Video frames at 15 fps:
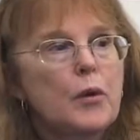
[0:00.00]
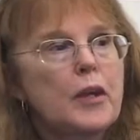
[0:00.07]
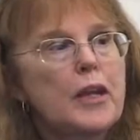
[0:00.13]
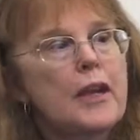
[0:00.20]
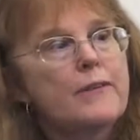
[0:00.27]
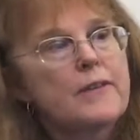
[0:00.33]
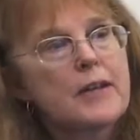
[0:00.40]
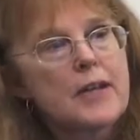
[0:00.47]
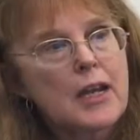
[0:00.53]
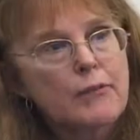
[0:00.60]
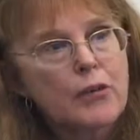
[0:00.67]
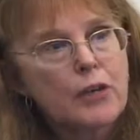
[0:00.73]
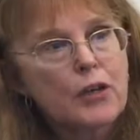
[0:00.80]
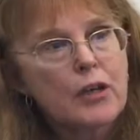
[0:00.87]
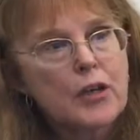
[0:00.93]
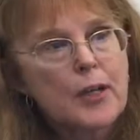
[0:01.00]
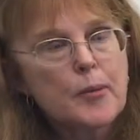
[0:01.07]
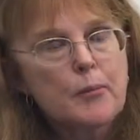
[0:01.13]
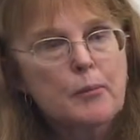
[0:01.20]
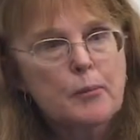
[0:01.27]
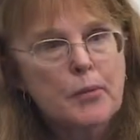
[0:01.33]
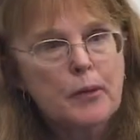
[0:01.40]
We have never
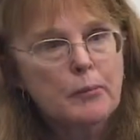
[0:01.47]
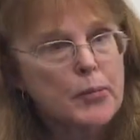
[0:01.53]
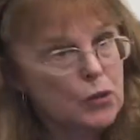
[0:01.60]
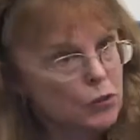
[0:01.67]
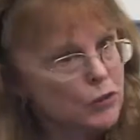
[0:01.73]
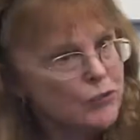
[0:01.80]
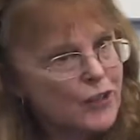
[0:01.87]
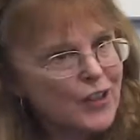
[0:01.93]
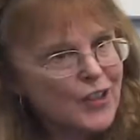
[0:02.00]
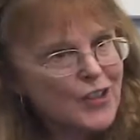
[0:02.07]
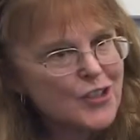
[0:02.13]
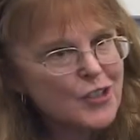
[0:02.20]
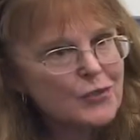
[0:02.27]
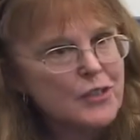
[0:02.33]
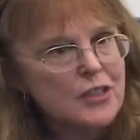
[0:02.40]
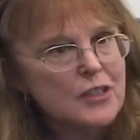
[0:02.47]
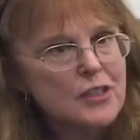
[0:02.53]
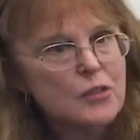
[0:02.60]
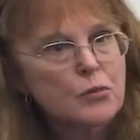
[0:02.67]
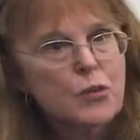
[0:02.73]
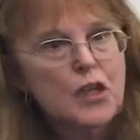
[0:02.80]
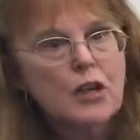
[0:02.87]
billed for our
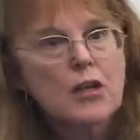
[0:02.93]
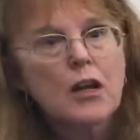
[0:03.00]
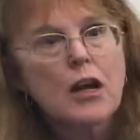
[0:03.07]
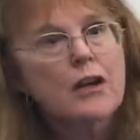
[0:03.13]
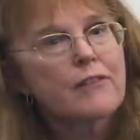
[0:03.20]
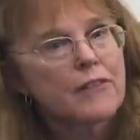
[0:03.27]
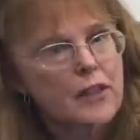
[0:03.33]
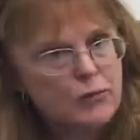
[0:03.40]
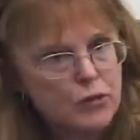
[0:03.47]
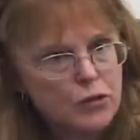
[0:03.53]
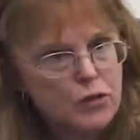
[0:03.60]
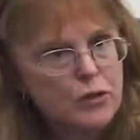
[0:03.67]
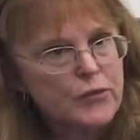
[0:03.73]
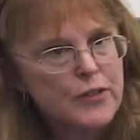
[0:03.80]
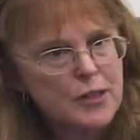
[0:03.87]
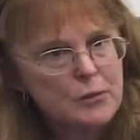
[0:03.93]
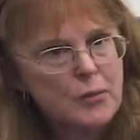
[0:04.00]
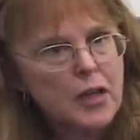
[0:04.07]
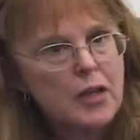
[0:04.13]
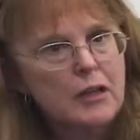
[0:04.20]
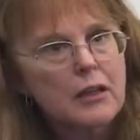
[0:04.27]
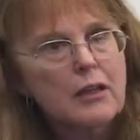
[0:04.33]
services. We are not a fee-for-service
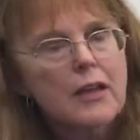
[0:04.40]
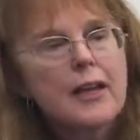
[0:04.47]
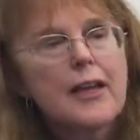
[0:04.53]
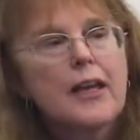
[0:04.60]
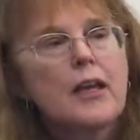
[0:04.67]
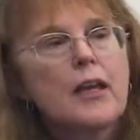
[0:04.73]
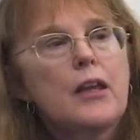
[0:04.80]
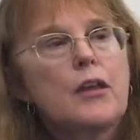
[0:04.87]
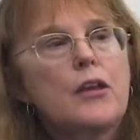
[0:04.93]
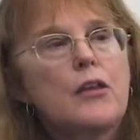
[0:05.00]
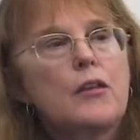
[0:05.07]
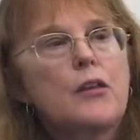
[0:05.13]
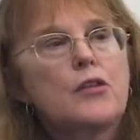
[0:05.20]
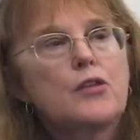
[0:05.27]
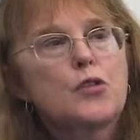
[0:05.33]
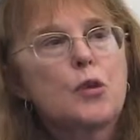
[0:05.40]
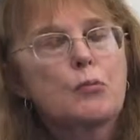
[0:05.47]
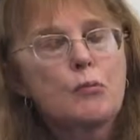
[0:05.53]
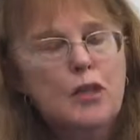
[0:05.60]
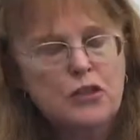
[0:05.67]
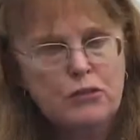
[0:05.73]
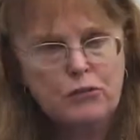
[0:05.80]
model. So
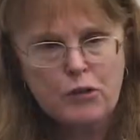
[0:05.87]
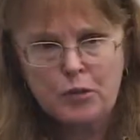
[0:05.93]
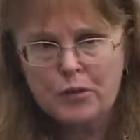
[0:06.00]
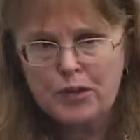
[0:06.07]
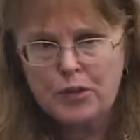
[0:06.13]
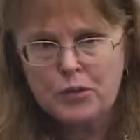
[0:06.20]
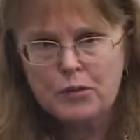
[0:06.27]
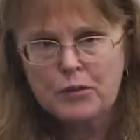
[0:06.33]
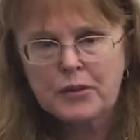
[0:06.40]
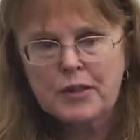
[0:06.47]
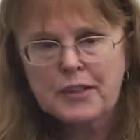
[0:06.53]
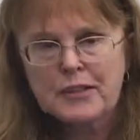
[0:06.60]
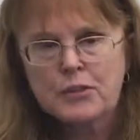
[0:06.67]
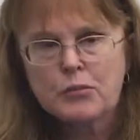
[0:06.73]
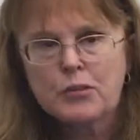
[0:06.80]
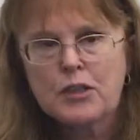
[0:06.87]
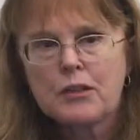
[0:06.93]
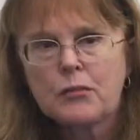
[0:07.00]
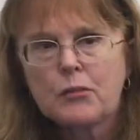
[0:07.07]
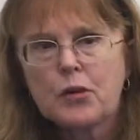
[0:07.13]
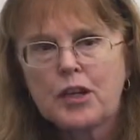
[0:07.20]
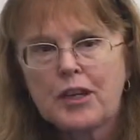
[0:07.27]
much of what we do is
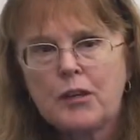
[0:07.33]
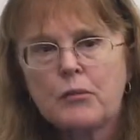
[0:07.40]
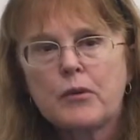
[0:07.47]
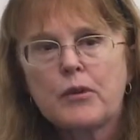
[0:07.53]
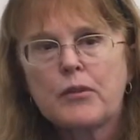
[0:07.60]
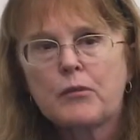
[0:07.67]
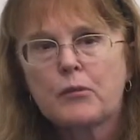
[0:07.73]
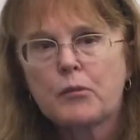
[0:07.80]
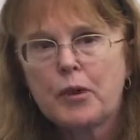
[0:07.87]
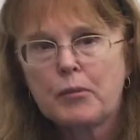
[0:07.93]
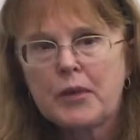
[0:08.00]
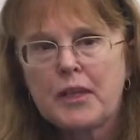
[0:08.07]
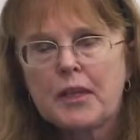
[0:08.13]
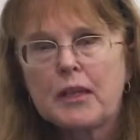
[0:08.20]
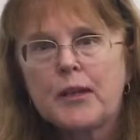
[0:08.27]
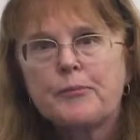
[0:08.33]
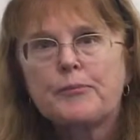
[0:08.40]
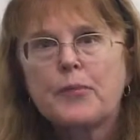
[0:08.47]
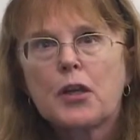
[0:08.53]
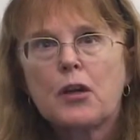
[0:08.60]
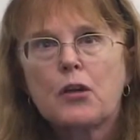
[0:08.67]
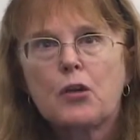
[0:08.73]
working with women
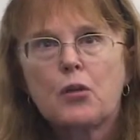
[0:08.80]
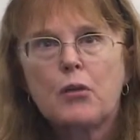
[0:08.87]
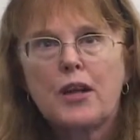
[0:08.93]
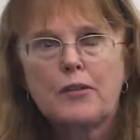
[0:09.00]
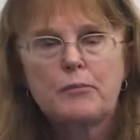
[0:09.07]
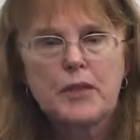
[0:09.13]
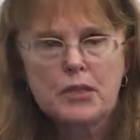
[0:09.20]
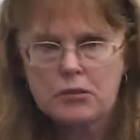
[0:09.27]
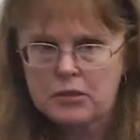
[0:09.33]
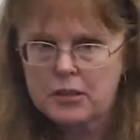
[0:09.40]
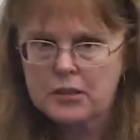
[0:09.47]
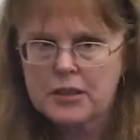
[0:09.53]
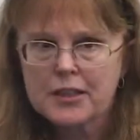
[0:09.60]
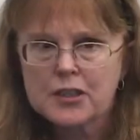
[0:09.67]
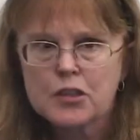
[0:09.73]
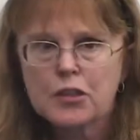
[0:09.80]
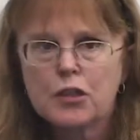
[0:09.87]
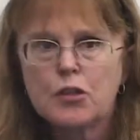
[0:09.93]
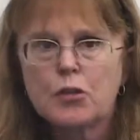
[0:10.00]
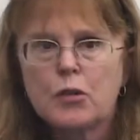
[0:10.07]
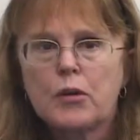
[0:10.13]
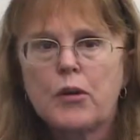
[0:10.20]
who have mental illness
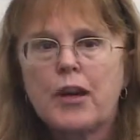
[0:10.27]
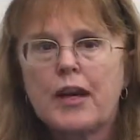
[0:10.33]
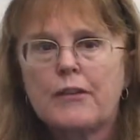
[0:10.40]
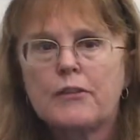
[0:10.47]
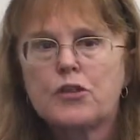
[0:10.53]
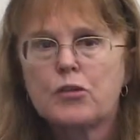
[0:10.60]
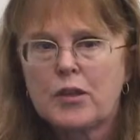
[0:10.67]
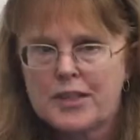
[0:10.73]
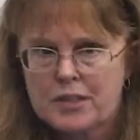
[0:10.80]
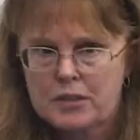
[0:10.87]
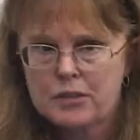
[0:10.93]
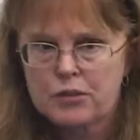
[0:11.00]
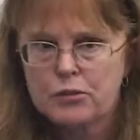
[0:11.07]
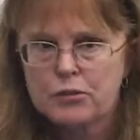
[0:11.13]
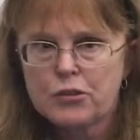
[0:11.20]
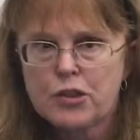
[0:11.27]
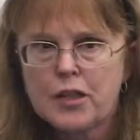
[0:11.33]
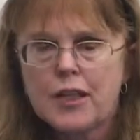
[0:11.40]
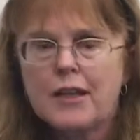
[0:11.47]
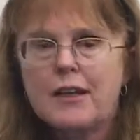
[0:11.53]
and who have trust issues.